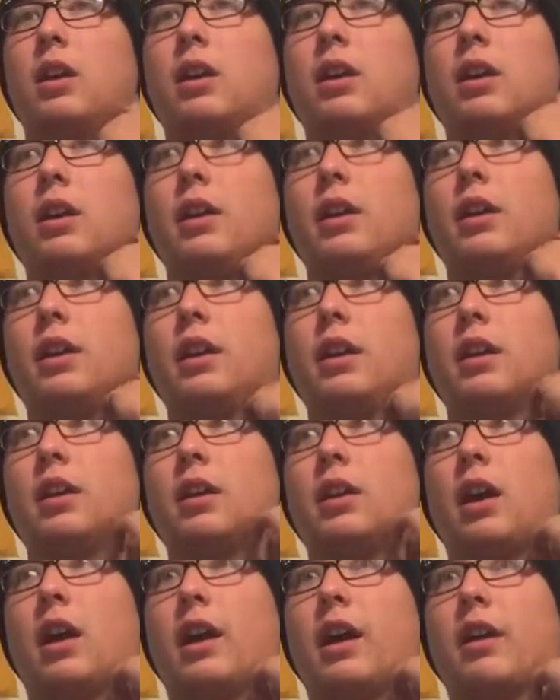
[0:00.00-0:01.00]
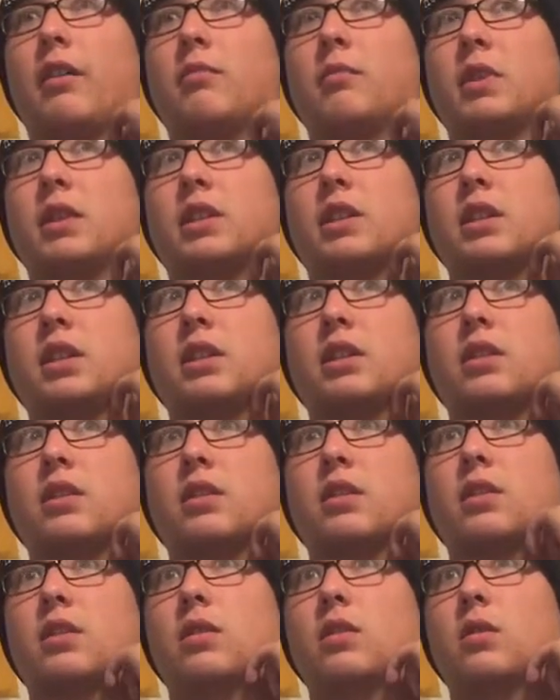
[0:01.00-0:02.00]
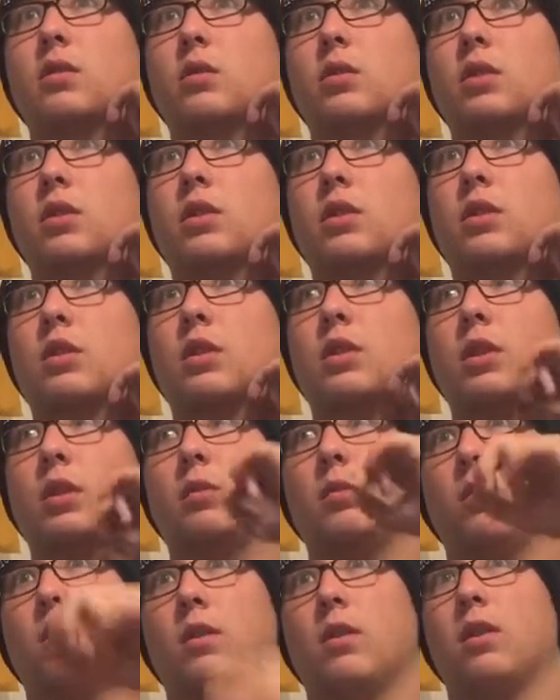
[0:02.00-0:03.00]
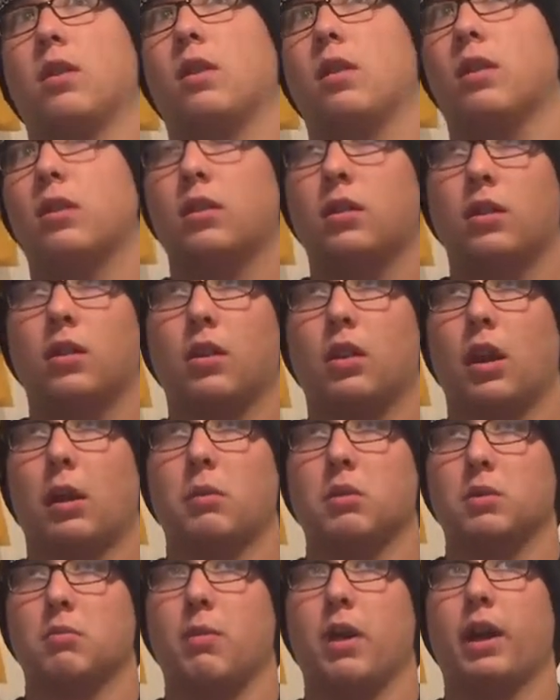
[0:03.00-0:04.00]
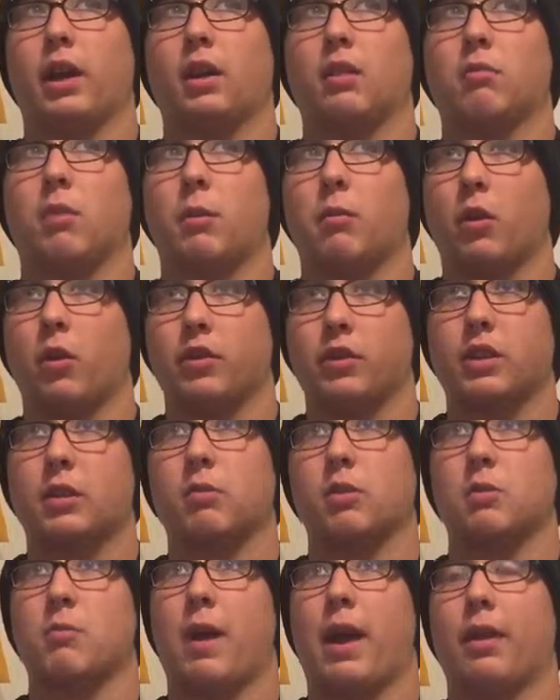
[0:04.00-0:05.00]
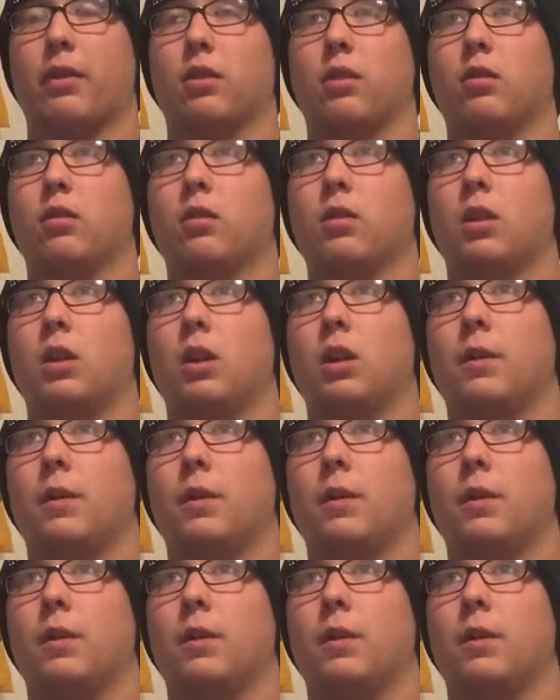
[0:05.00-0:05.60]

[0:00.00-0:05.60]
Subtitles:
And then I have my sister who's 31. Her name is Megan. My brother's name is Matthew.